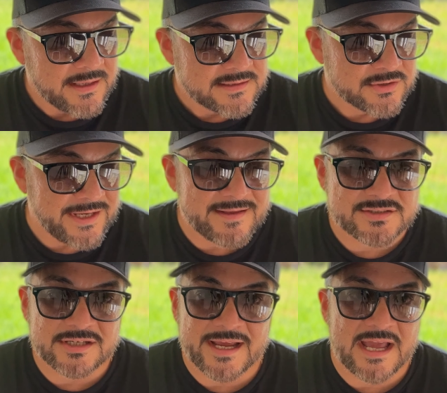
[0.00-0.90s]
So yeah,
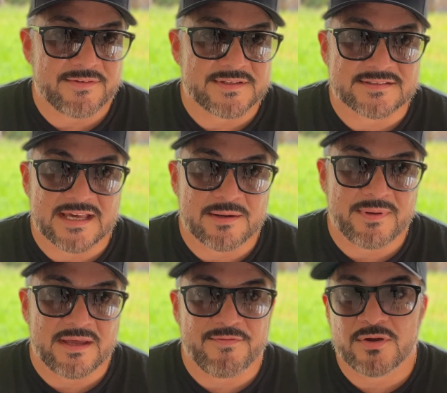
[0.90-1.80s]
that's all I have on this
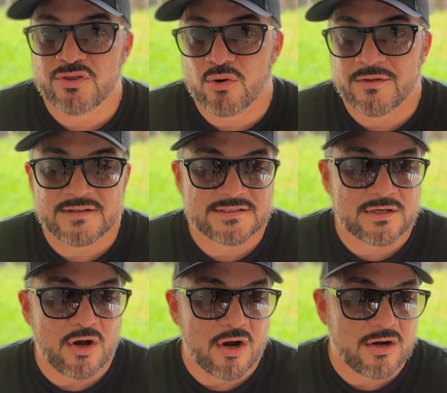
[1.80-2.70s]
Atabey. If you enjoy this
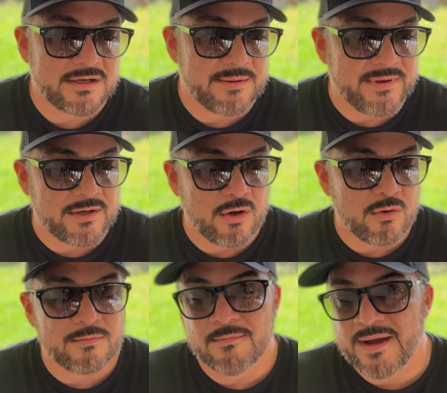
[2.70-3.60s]
cigar, let me
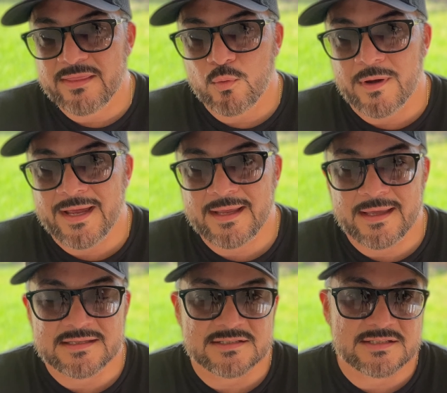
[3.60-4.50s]
know. By the way,
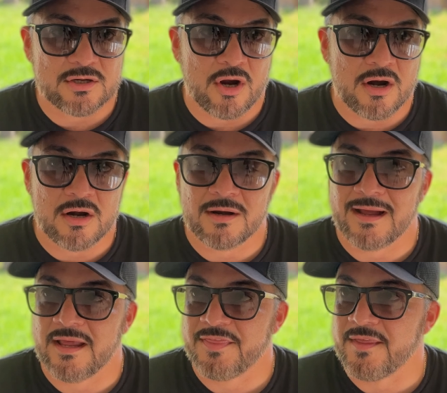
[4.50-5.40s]
it's a cigar,
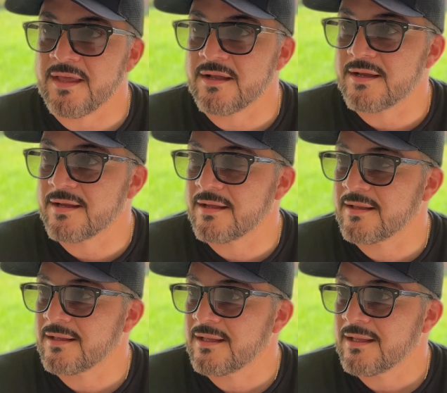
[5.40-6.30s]
I think,
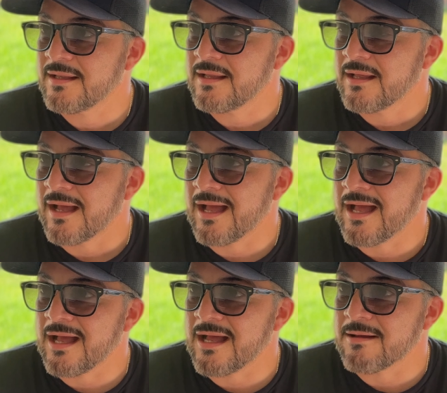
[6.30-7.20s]

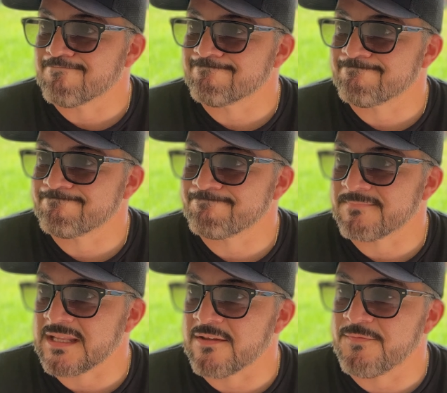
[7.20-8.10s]
um,
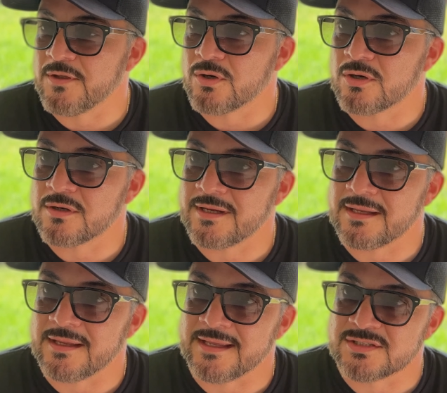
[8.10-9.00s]
if you're
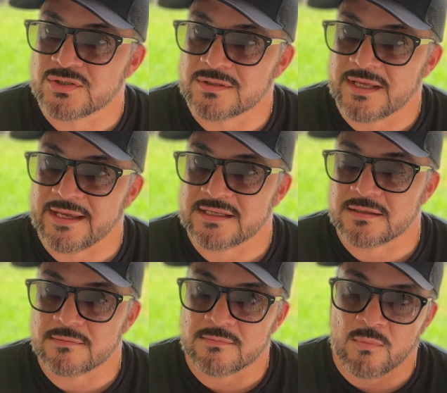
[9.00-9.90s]
into like
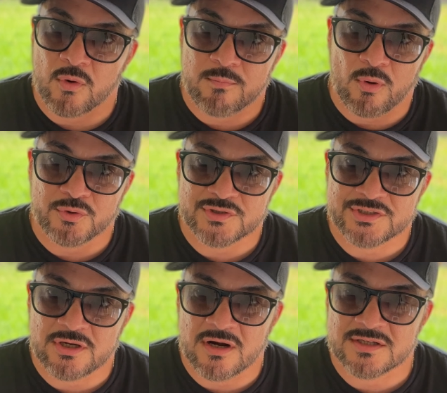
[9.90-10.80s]
more bolder
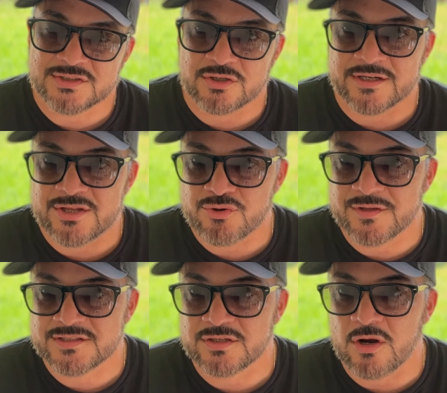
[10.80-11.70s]
cigars, you're gonna
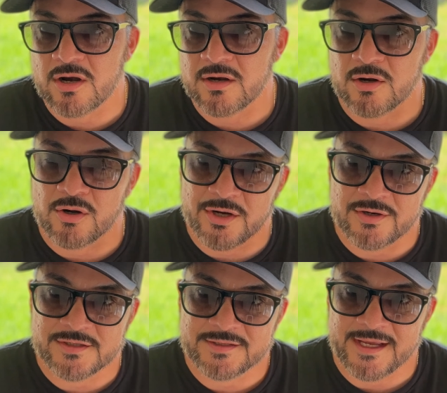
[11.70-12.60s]
enjoy the cigar earlier
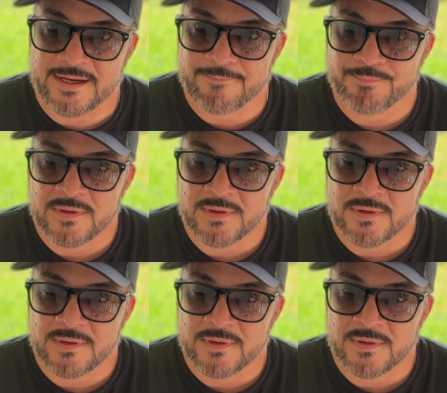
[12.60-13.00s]
in the day.